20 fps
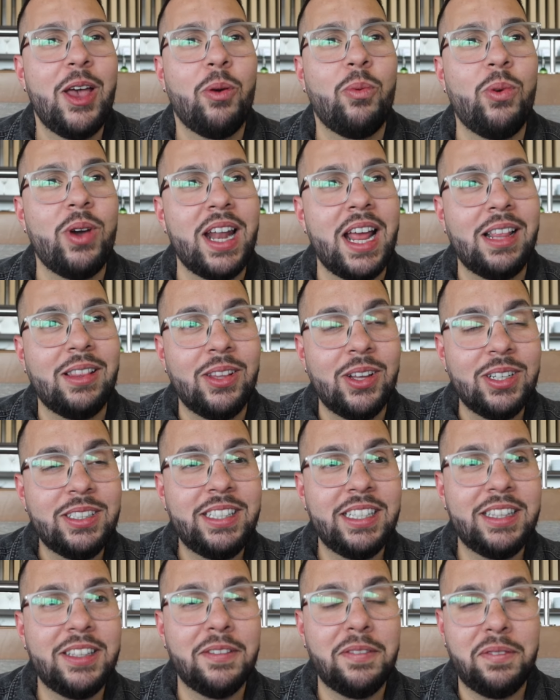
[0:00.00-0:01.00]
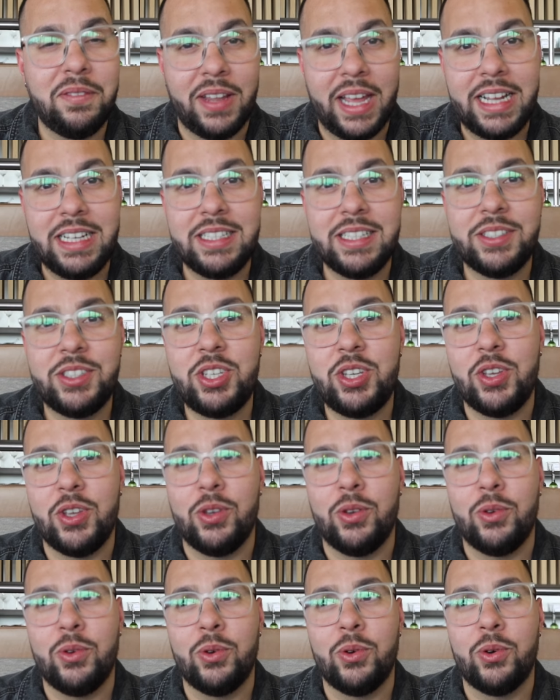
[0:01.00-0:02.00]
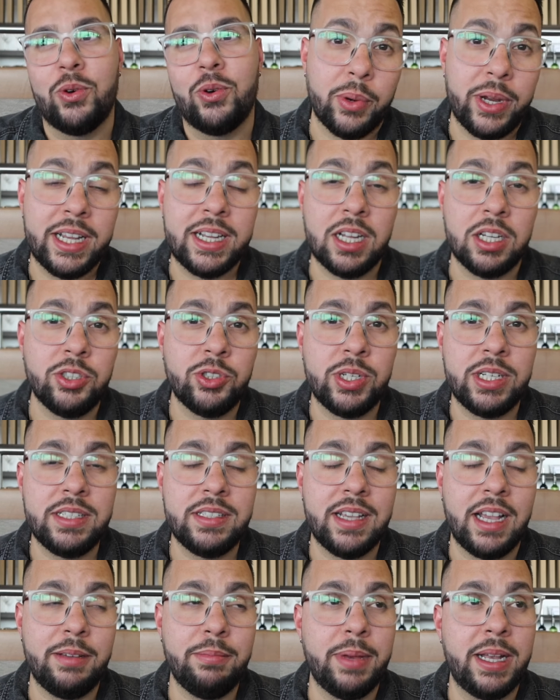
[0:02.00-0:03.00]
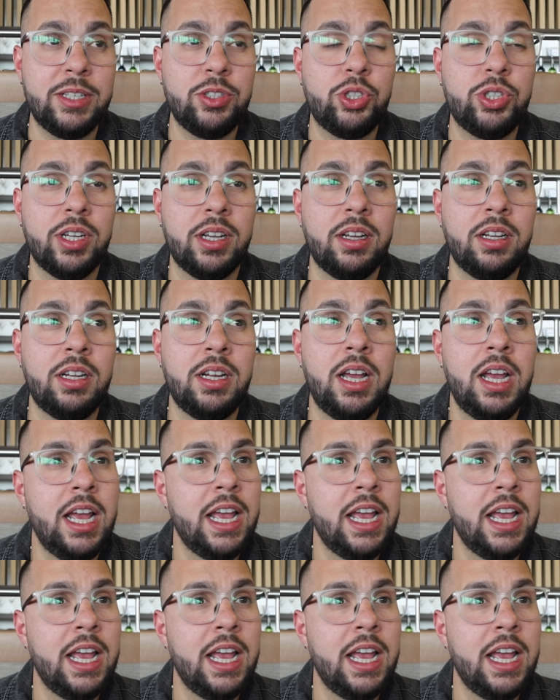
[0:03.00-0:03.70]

When I looked at the flight to three countries I mentioned,